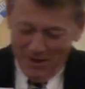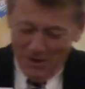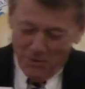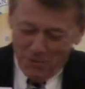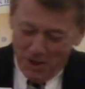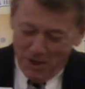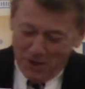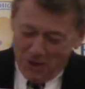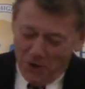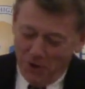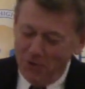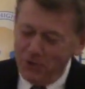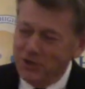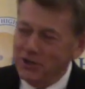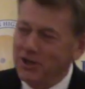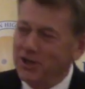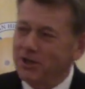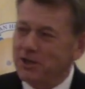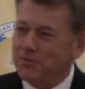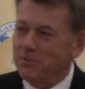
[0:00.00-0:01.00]
What
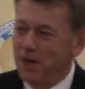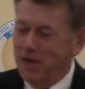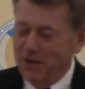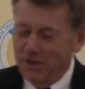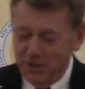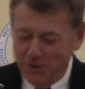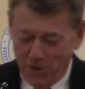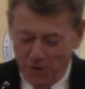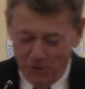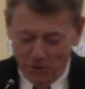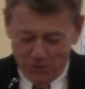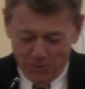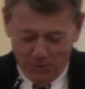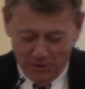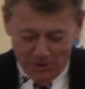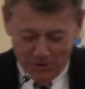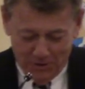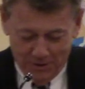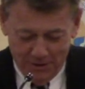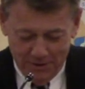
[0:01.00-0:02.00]
coaching has meant to Coach
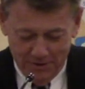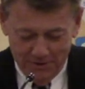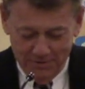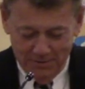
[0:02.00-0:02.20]
Wilcher?